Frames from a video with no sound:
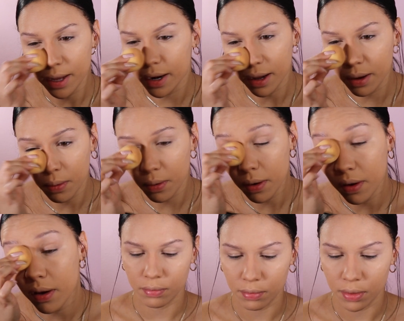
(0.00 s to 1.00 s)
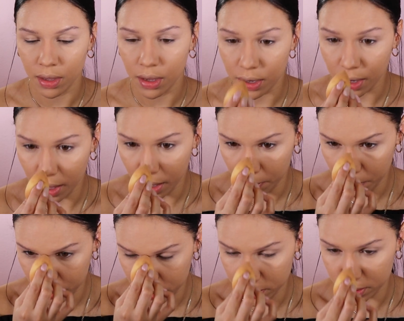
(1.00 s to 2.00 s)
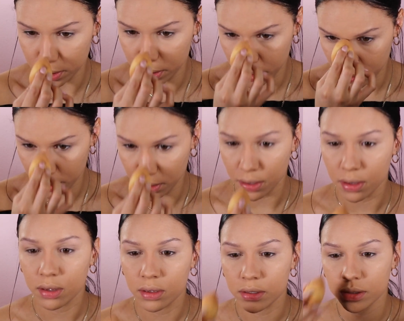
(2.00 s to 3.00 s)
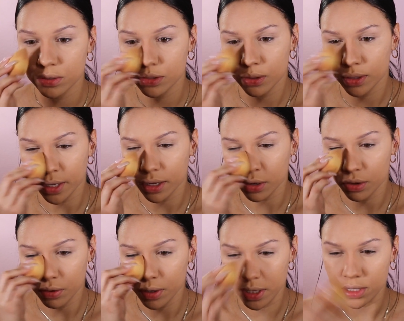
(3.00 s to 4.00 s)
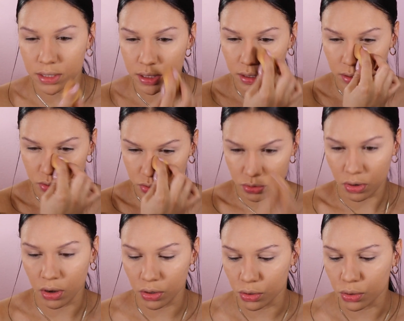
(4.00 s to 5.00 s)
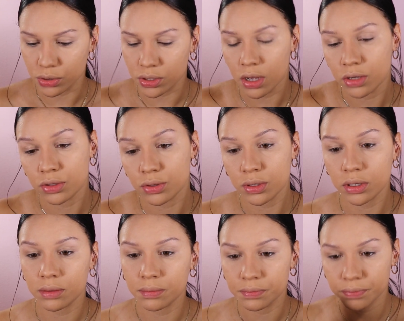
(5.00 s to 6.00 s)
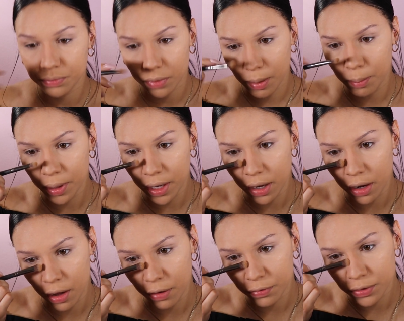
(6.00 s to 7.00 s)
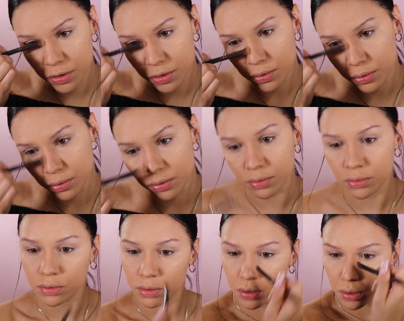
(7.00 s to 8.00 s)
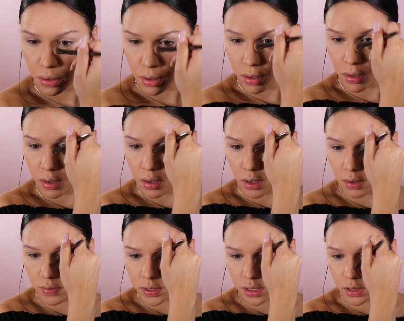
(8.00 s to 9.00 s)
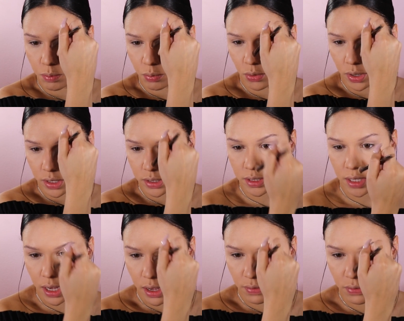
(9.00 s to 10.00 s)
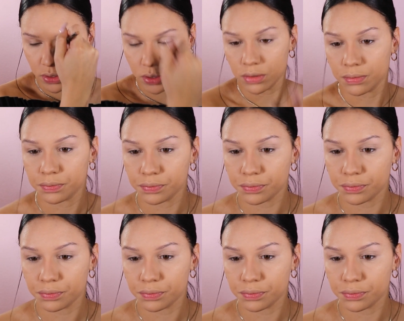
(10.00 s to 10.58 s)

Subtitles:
that out. Now, I personally don't like a crazy strong nose contour, but enough to, obviously the point is to have a